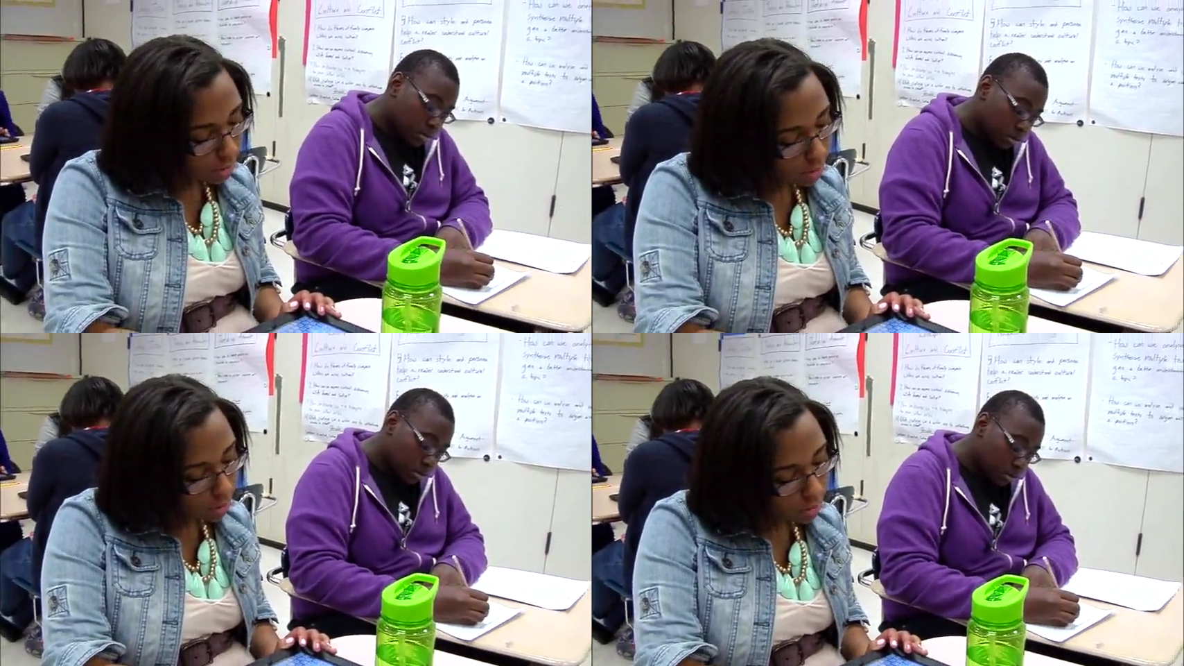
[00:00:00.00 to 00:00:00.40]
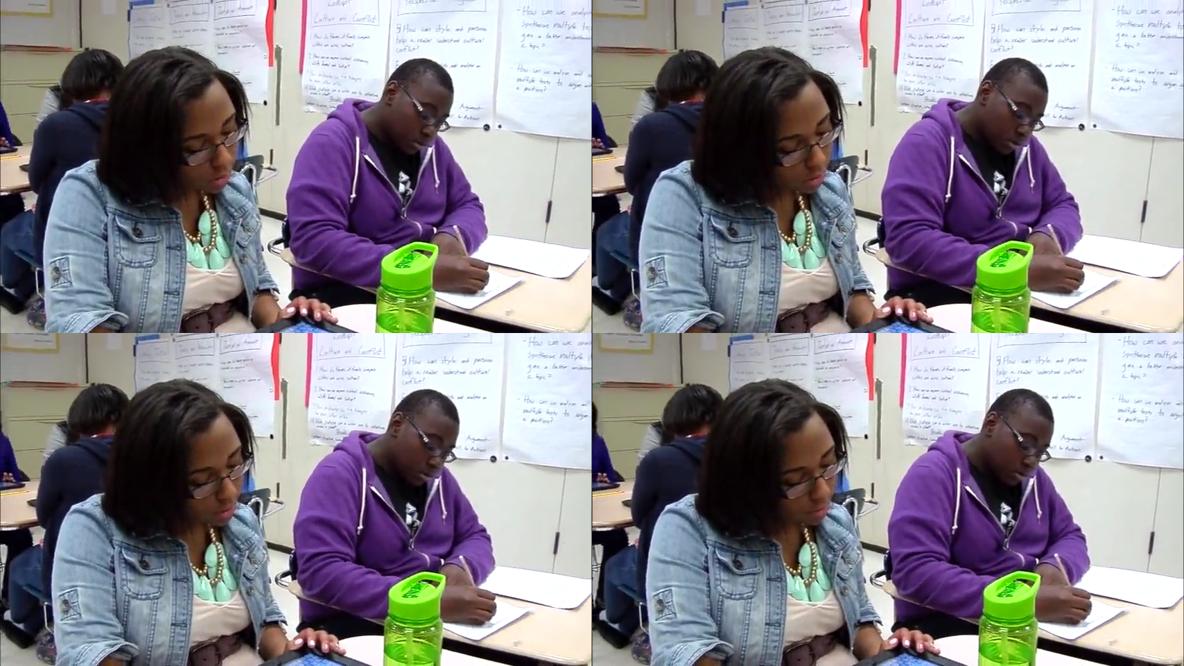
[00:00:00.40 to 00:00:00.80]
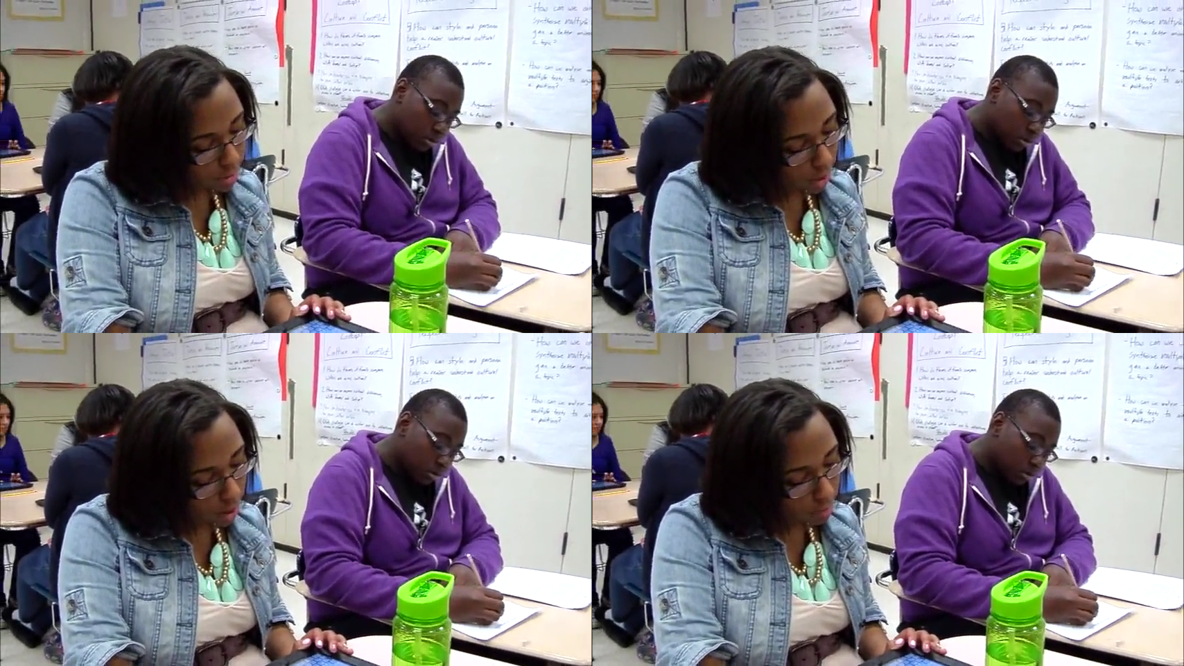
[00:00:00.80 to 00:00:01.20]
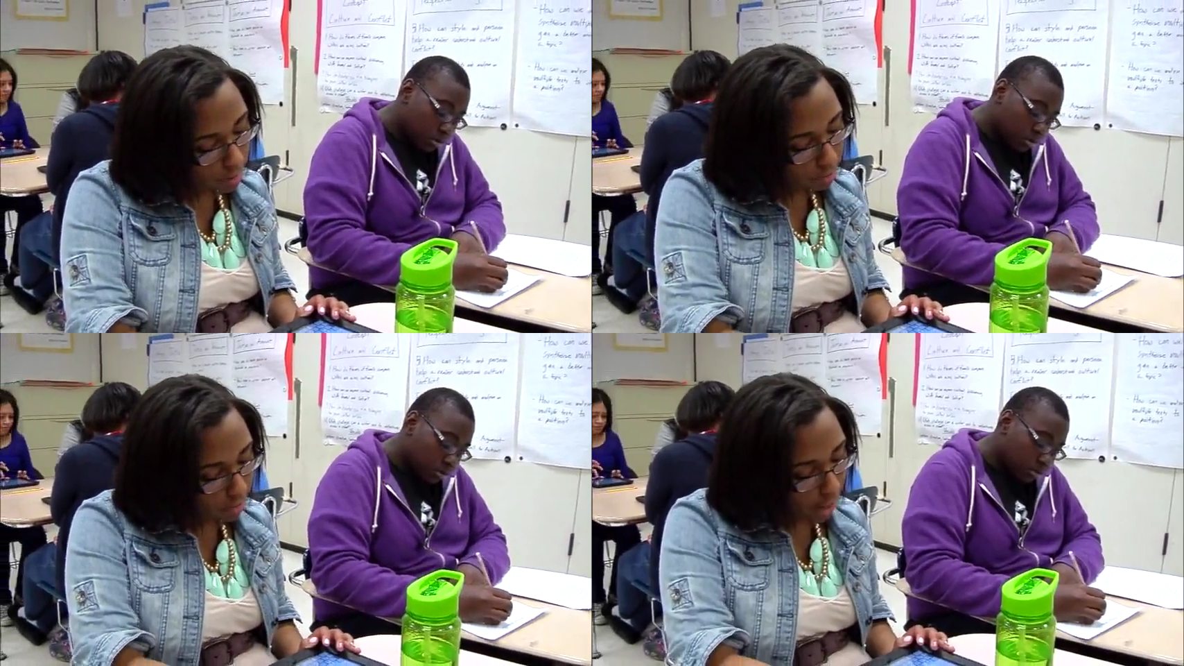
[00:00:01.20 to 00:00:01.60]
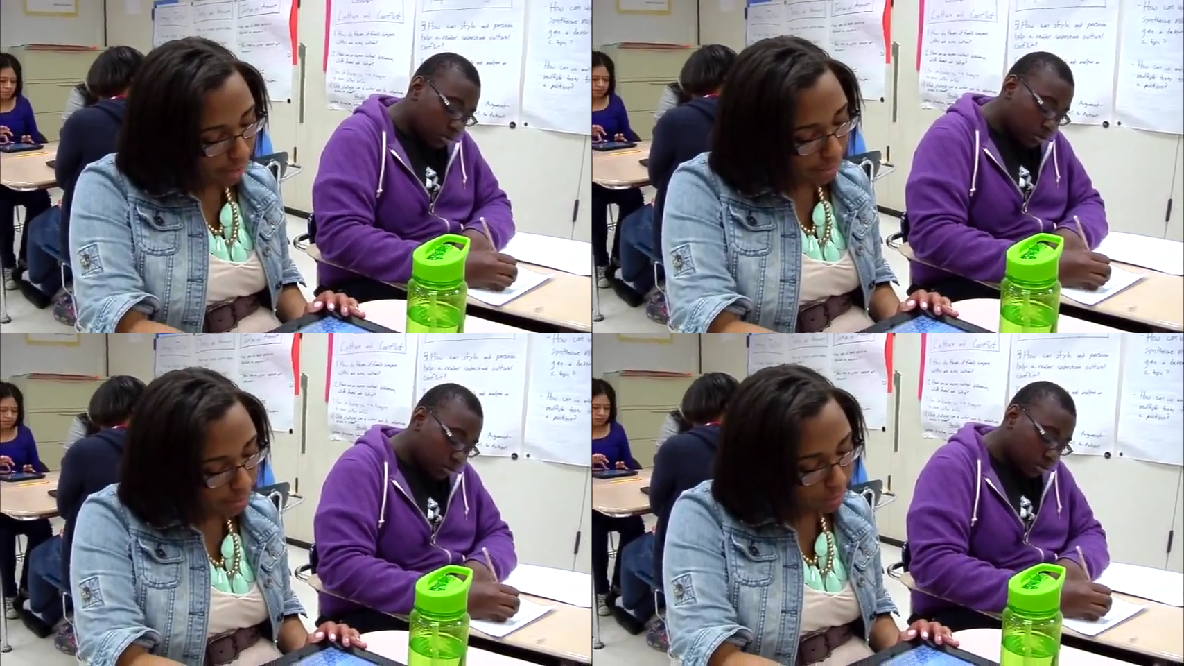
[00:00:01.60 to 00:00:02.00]
Speaker 1: The ocean seemed calm and
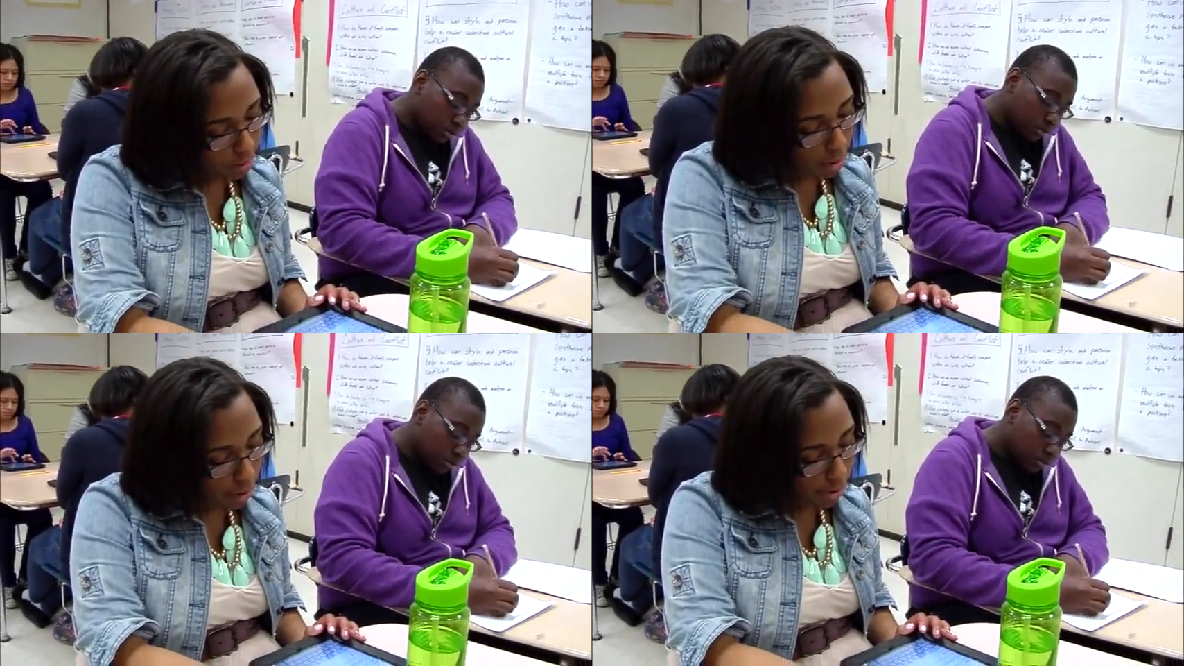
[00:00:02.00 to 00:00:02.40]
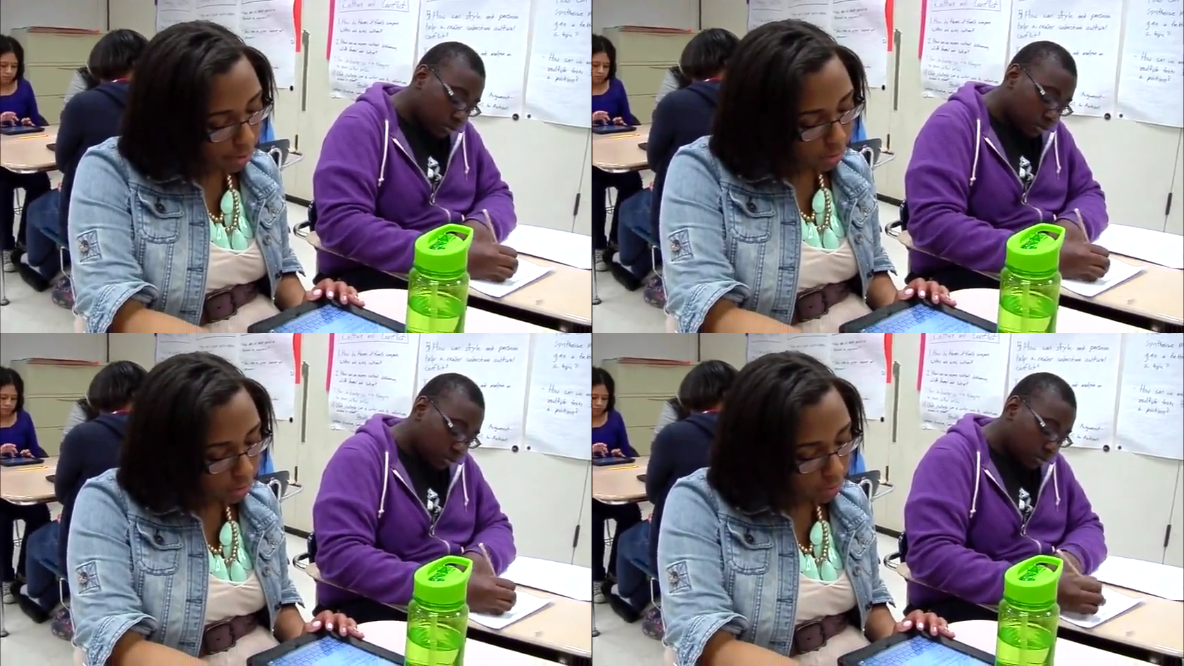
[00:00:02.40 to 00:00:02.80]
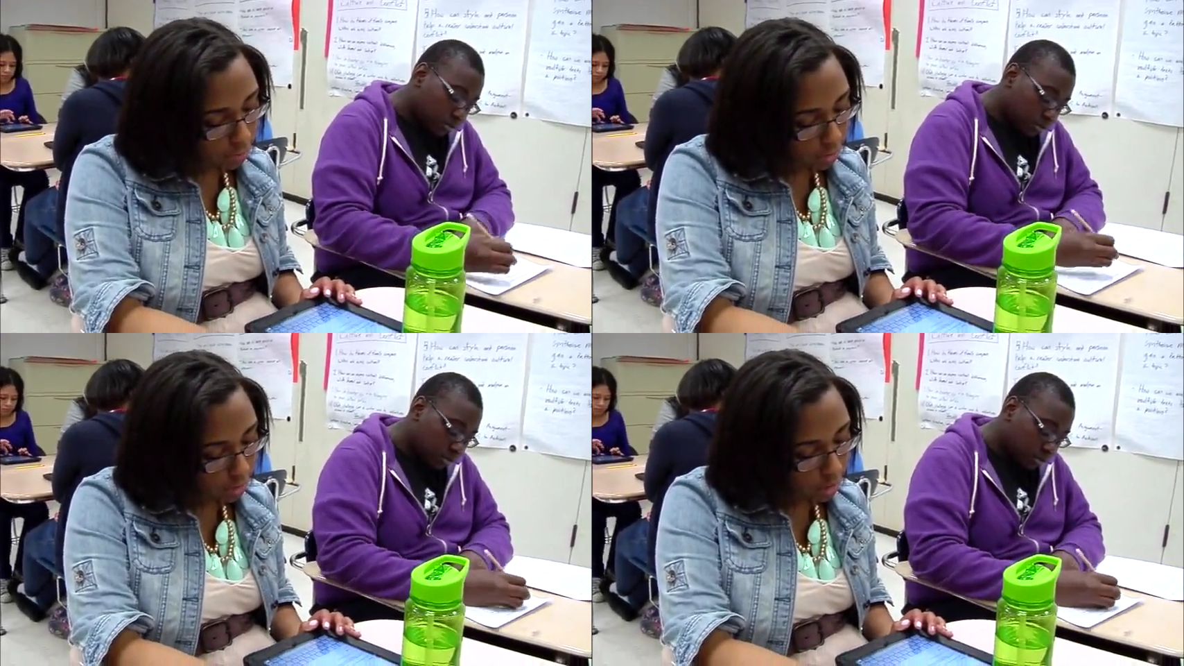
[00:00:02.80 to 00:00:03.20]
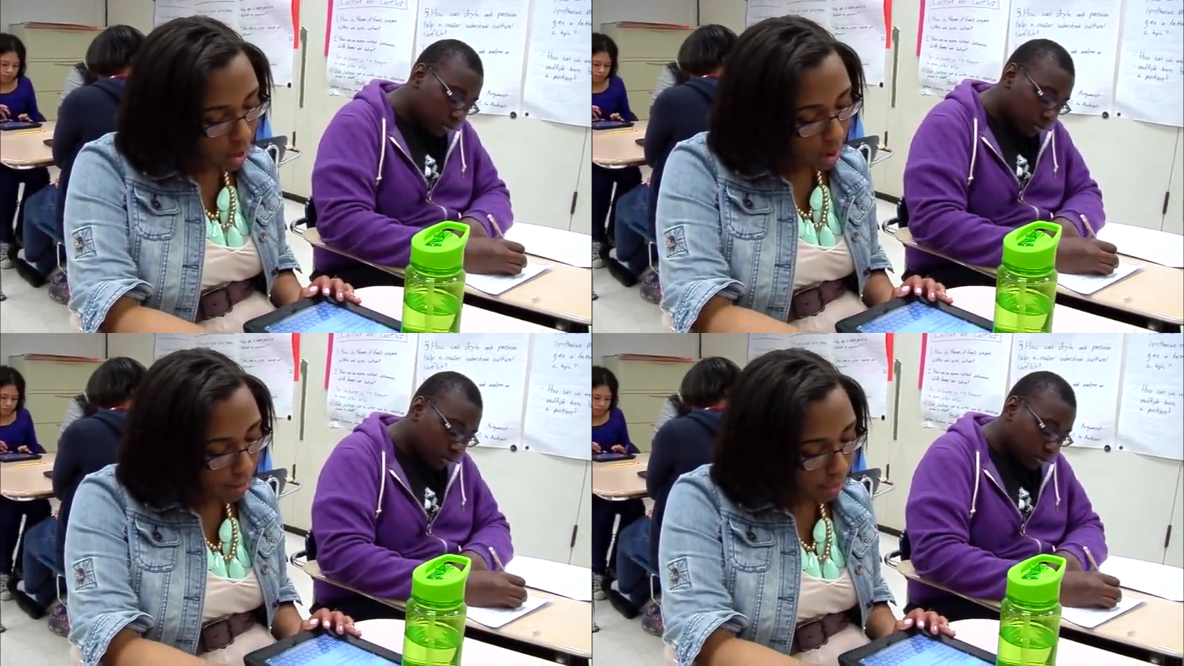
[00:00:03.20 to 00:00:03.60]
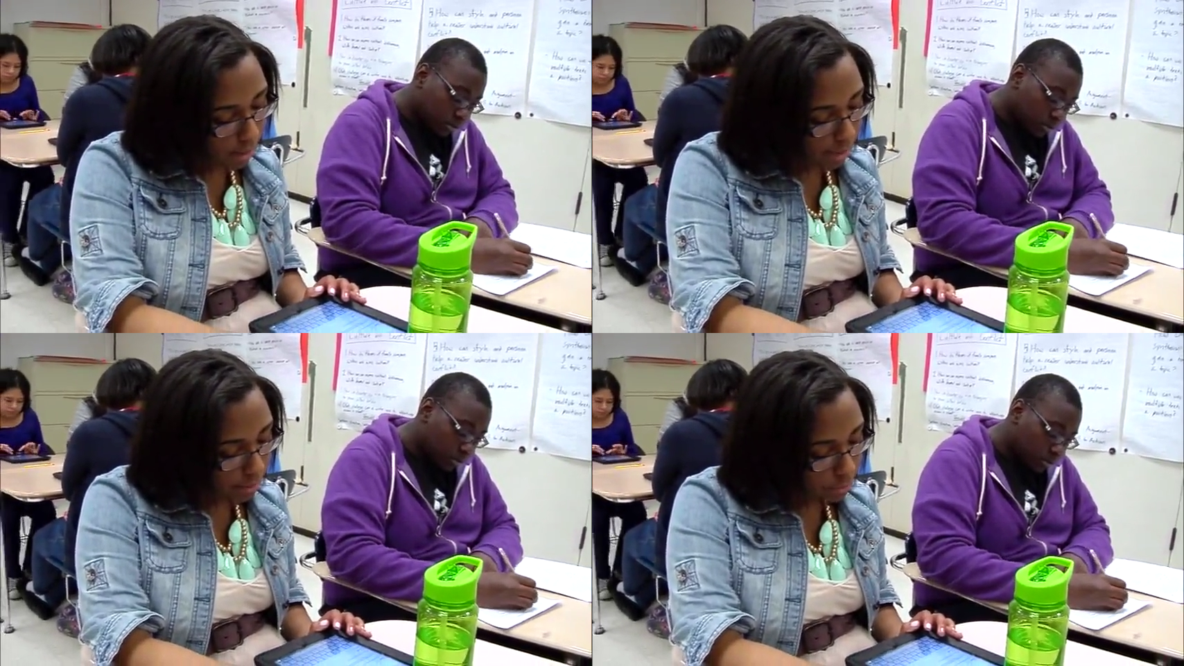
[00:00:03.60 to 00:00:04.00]
placid on the surface,
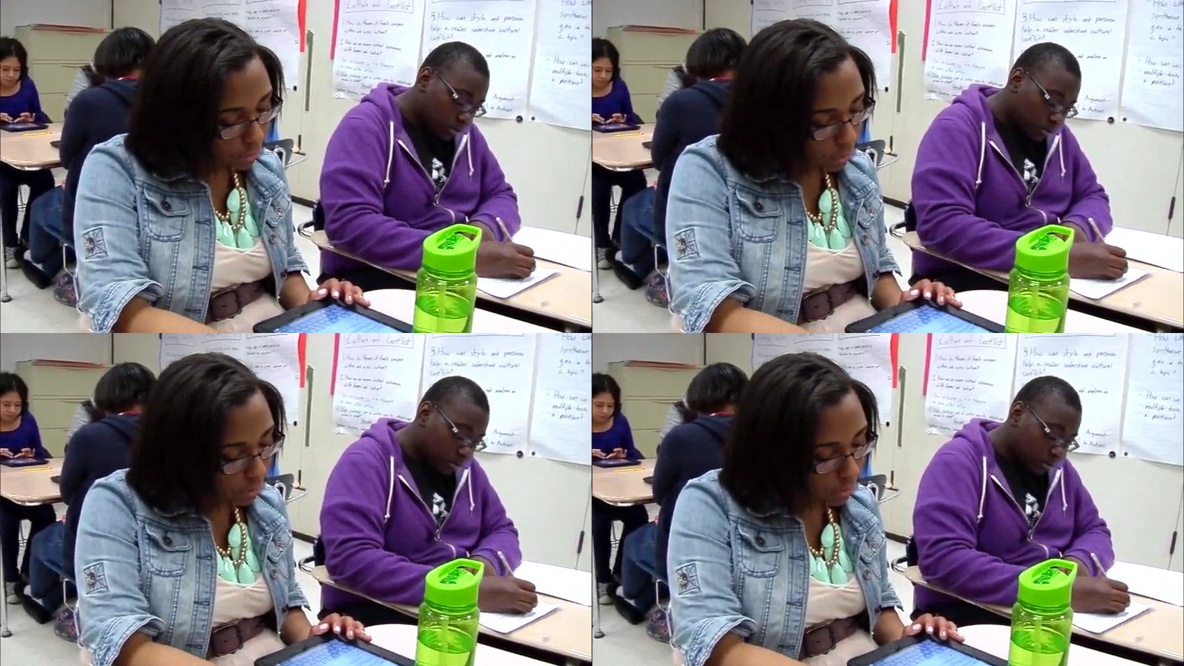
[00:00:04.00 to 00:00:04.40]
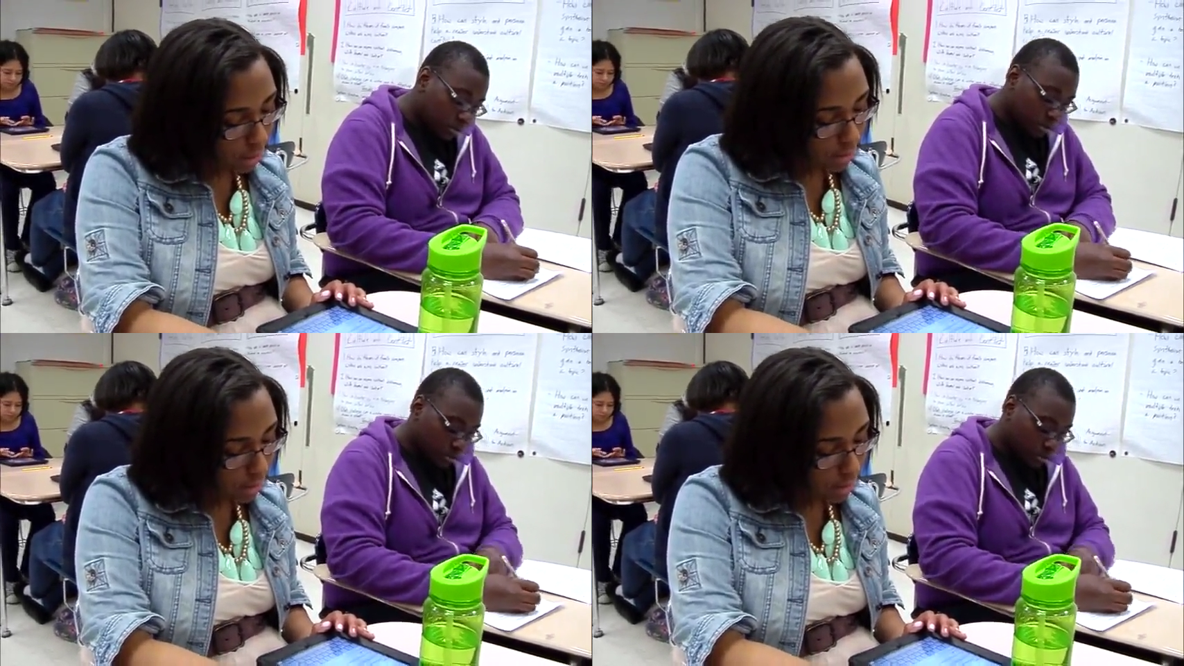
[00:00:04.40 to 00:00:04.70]
but we knew that